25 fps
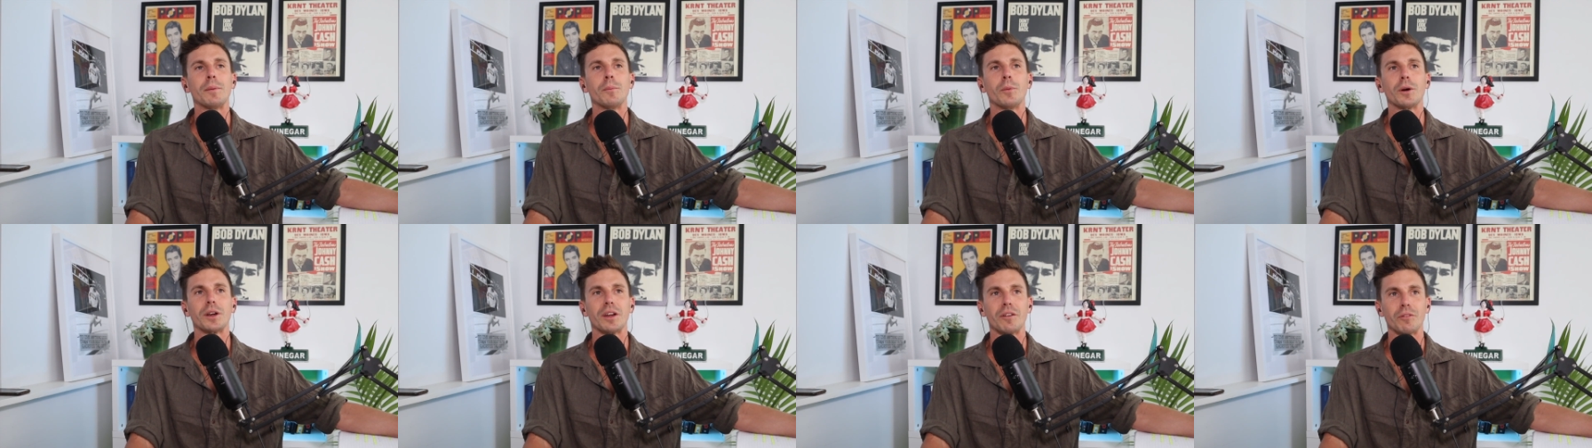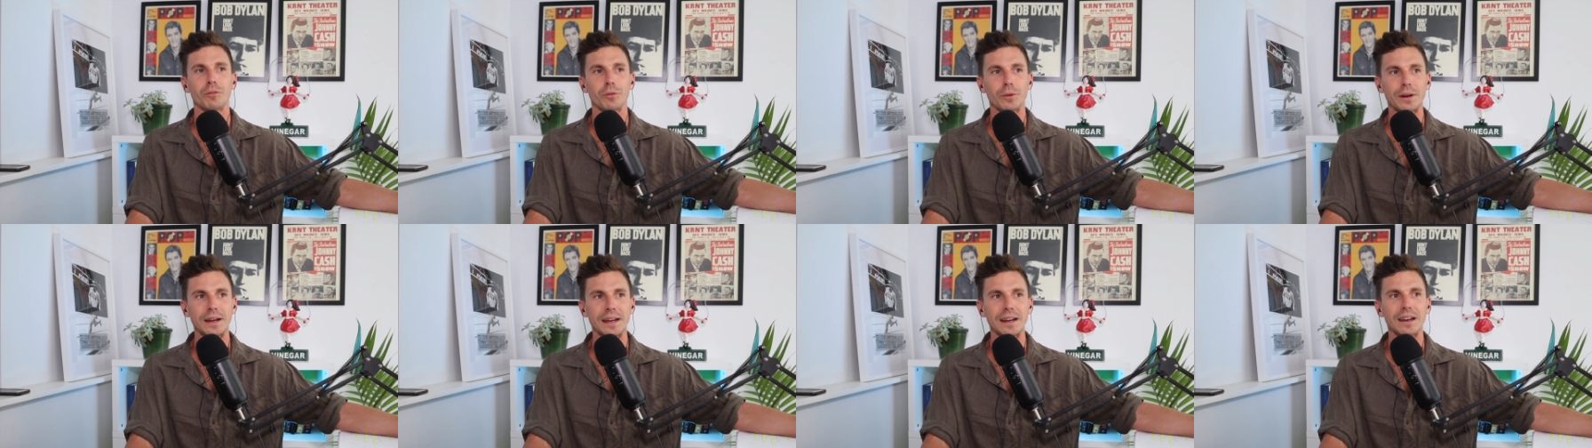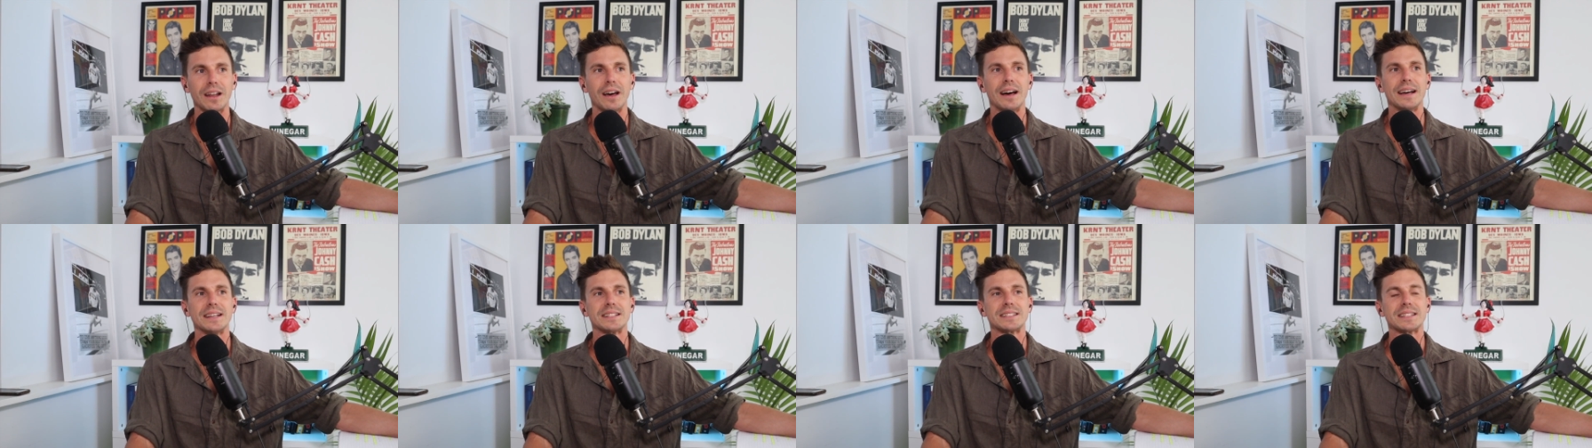and what I've
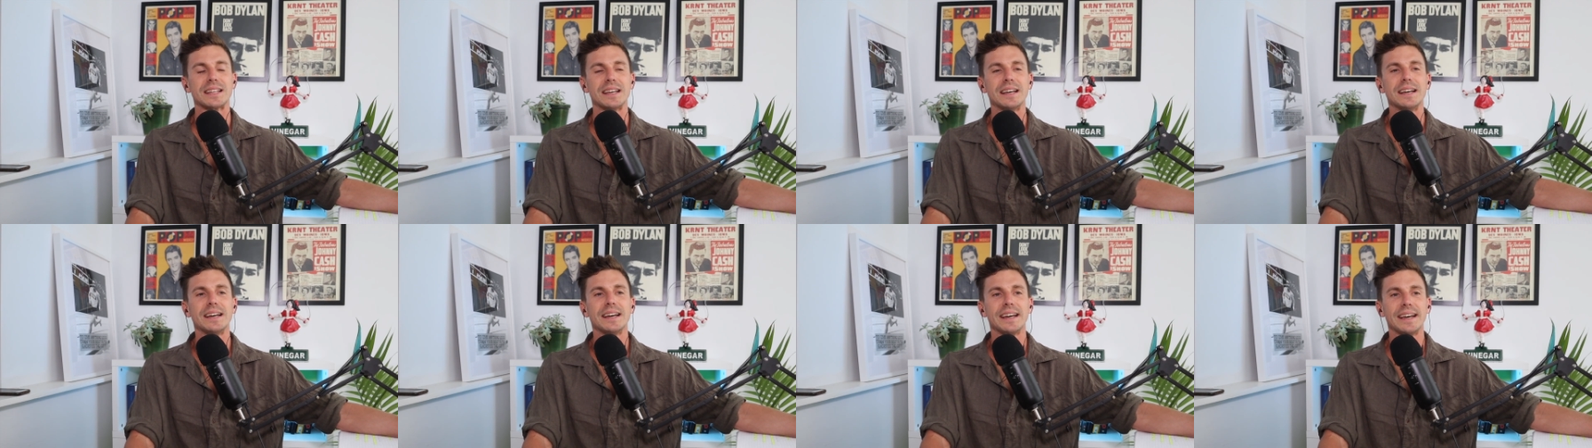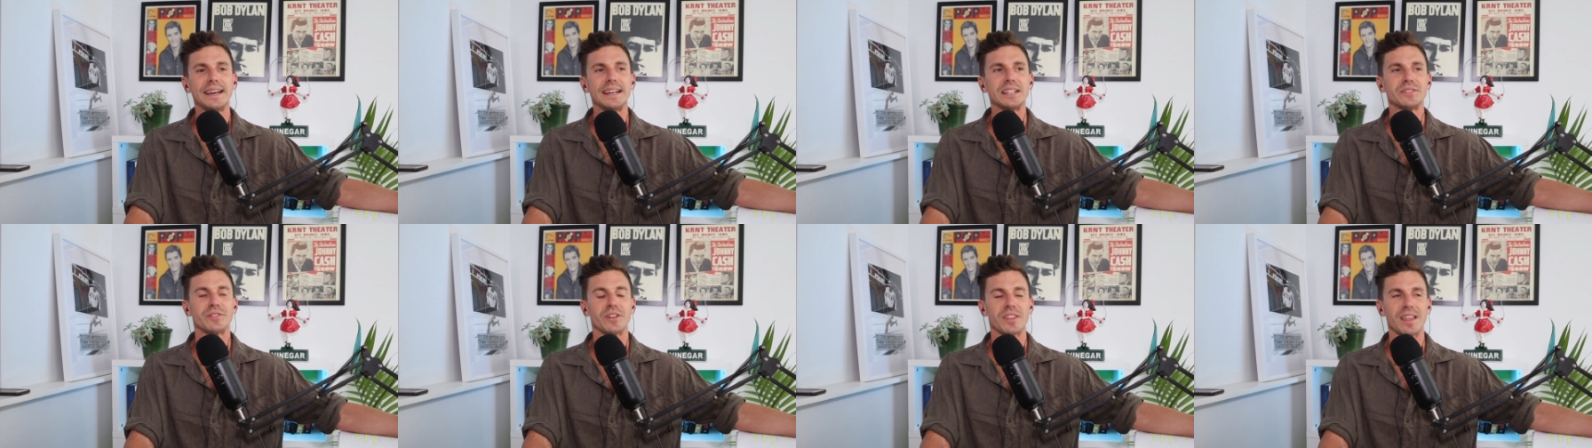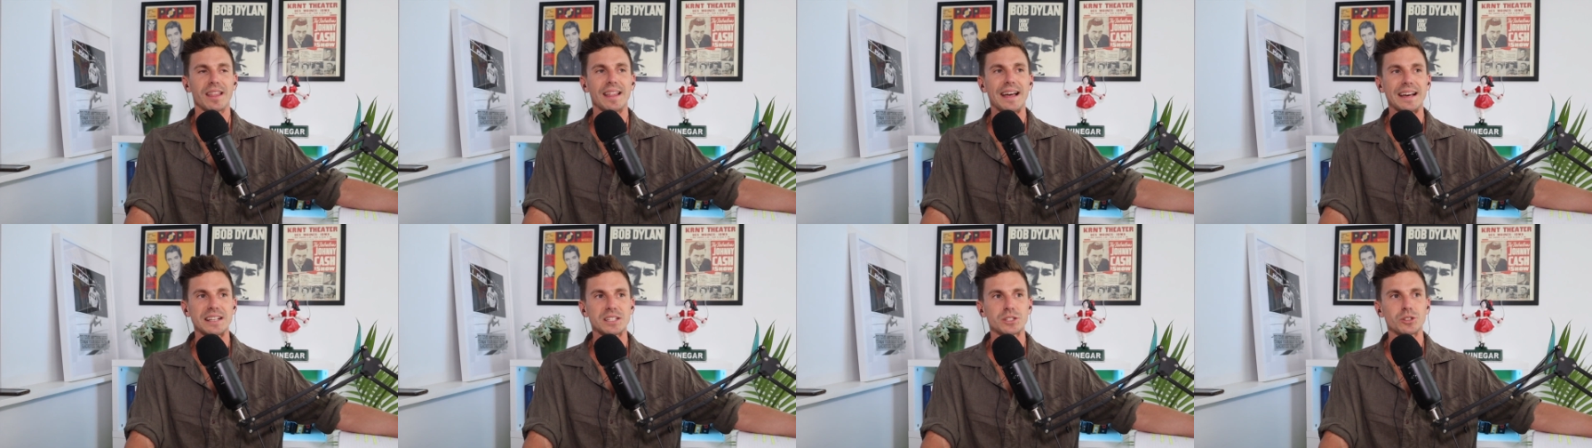realised is for
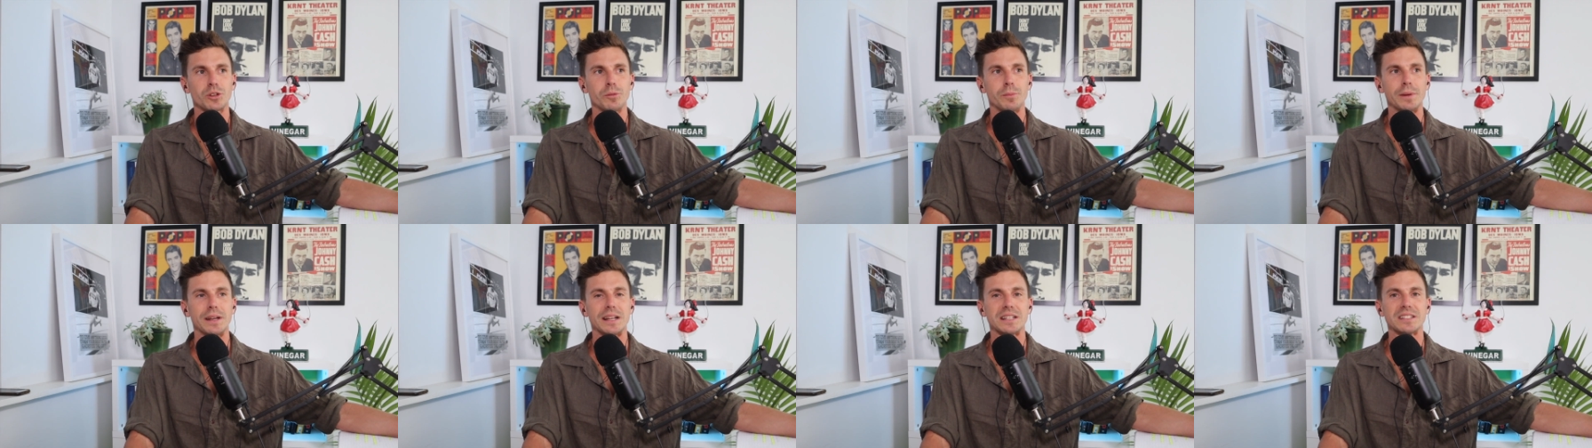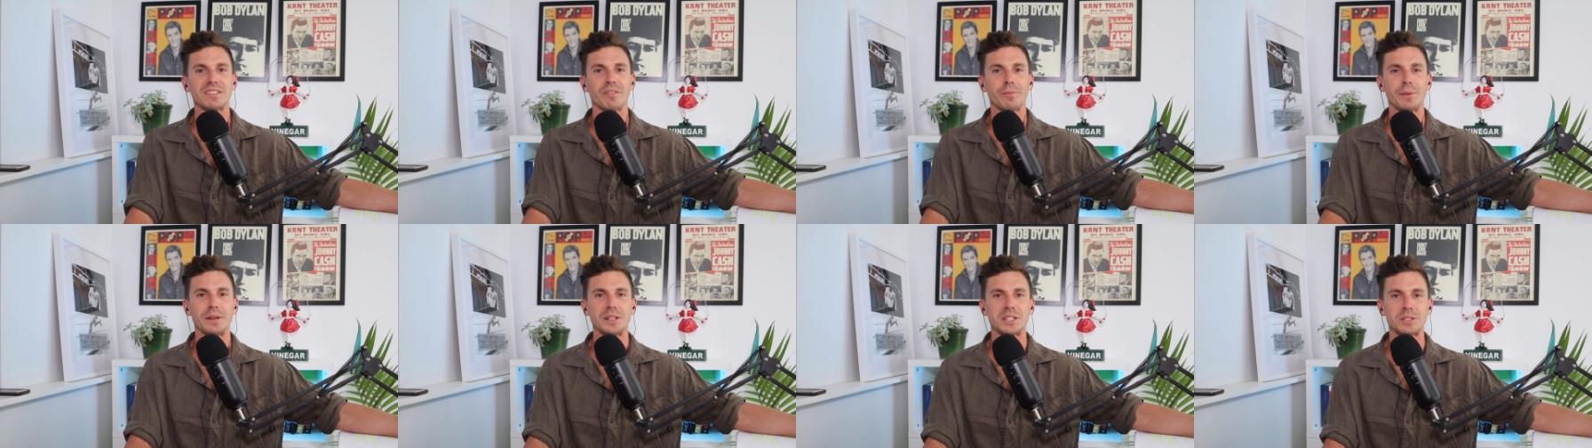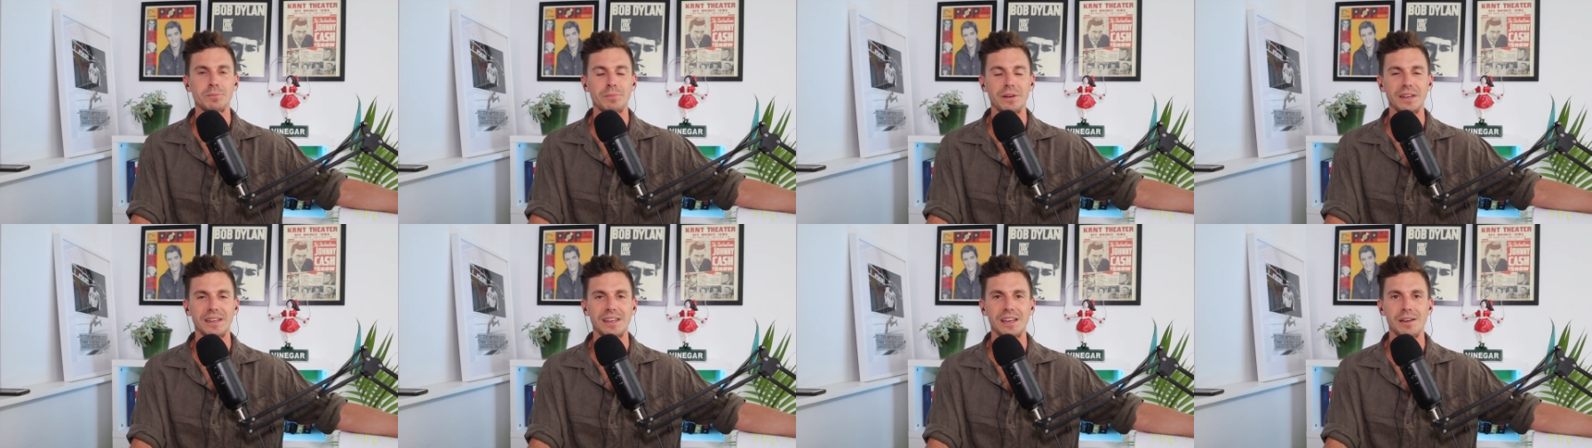the last two minutes I've been
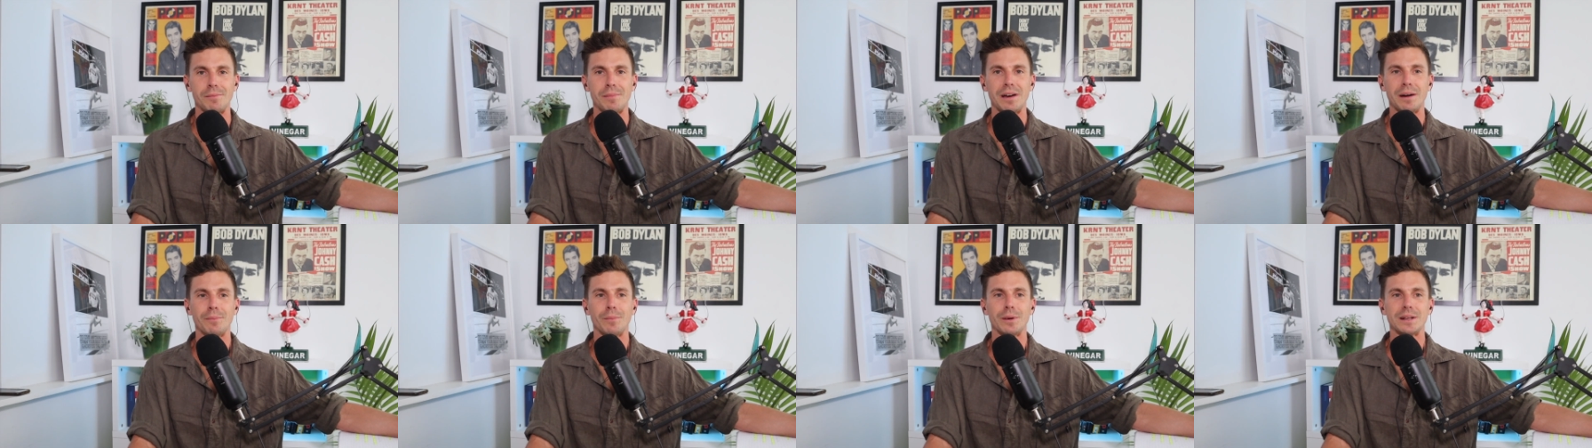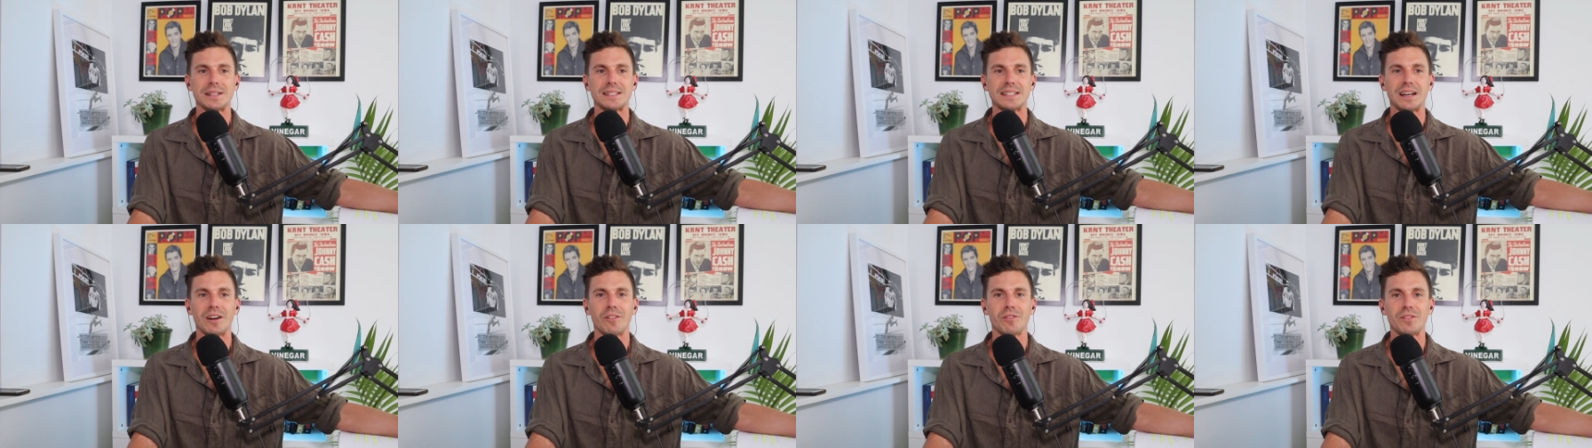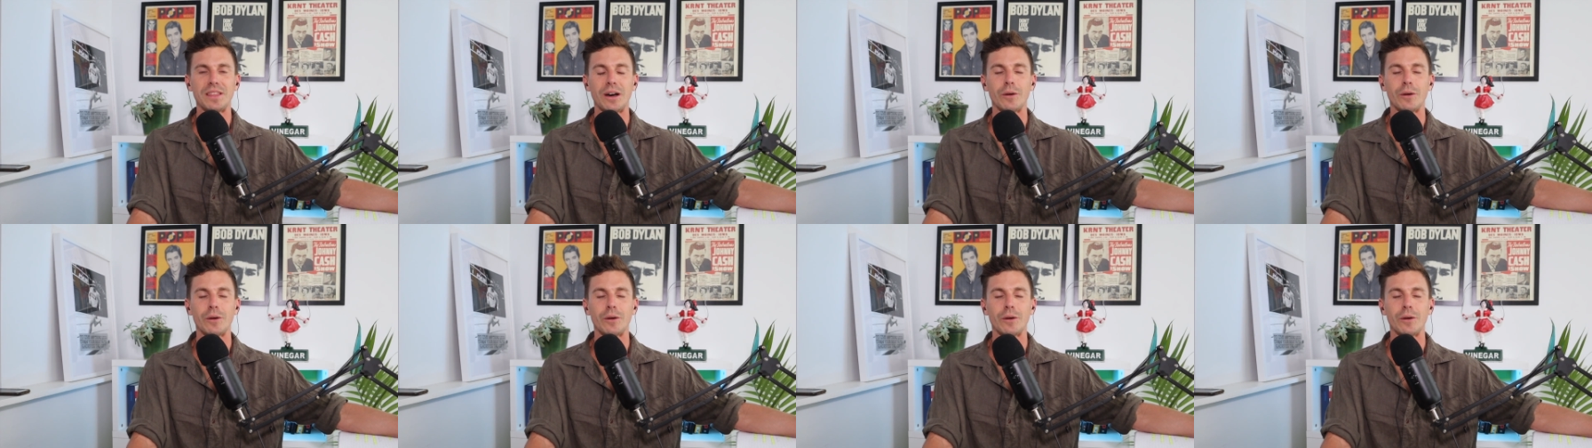speaking about myself.